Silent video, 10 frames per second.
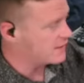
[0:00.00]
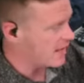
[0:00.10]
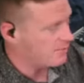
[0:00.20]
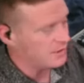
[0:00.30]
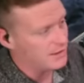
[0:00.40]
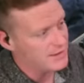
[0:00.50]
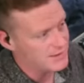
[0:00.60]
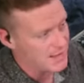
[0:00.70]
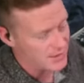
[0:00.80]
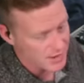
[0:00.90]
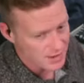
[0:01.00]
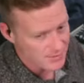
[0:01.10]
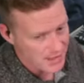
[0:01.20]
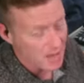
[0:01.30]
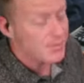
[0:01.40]
state police that are going
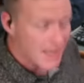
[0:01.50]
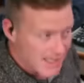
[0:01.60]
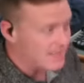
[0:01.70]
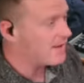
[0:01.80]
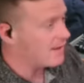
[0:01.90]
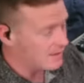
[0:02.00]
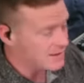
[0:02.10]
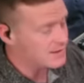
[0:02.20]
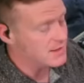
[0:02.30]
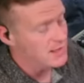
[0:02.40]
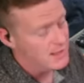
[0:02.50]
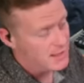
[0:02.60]
to be updating that list,